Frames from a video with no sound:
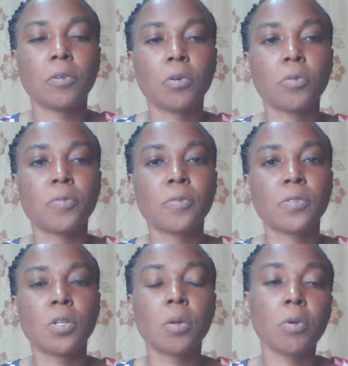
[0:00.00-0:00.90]
of
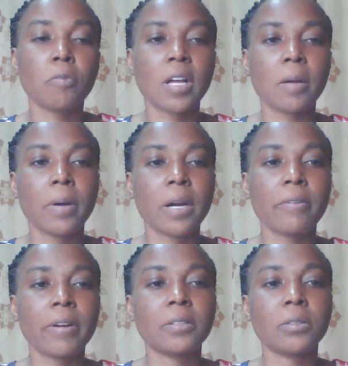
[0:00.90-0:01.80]
some of our
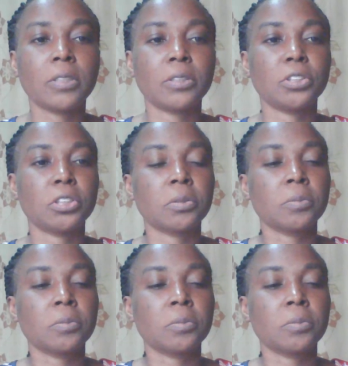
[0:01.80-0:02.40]
background knowledge,